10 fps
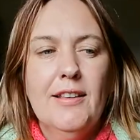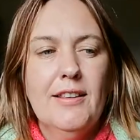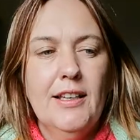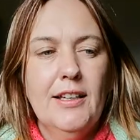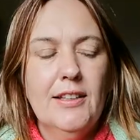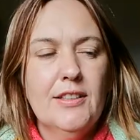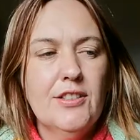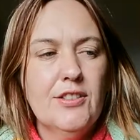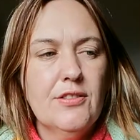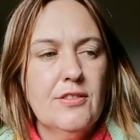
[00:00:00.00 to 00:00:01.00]
the
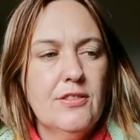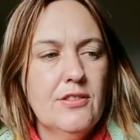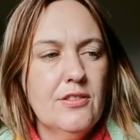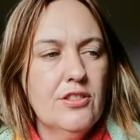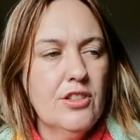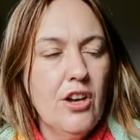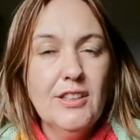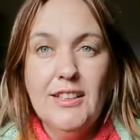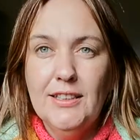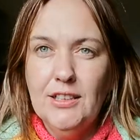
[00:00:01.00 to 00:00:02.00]

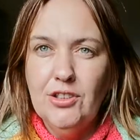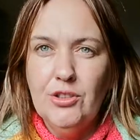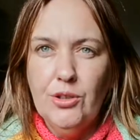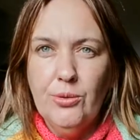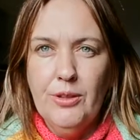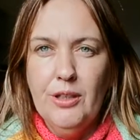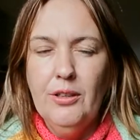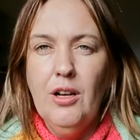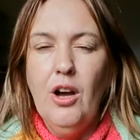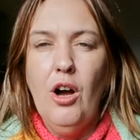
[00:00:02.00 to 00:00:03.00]
sock knitting tutorial
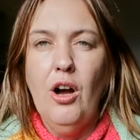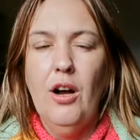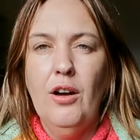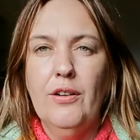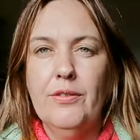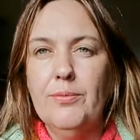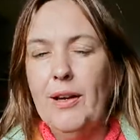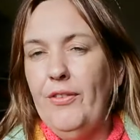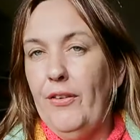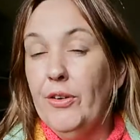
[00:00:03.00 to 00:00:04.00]
of my
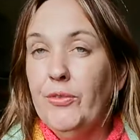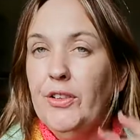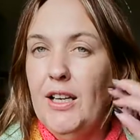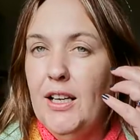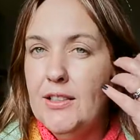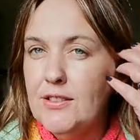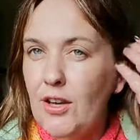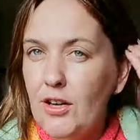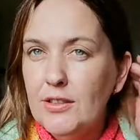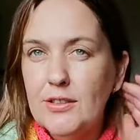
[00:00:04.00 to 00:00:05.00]
favorite vanilla
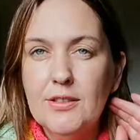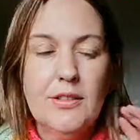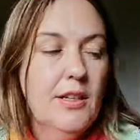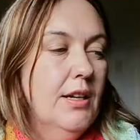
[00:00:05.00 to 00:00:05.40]
socks.